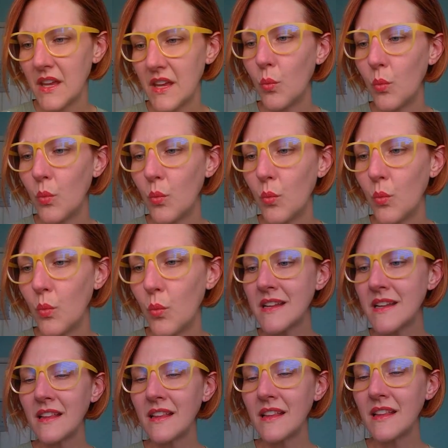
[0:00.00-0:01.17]
What is
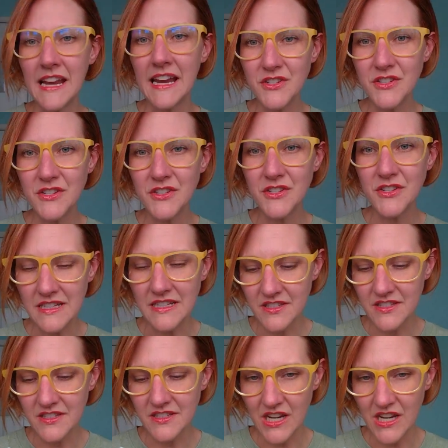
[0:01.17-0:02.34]
not aligned or needs to
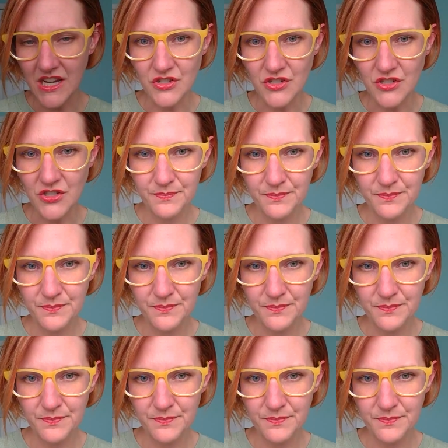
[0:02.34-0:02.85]
change?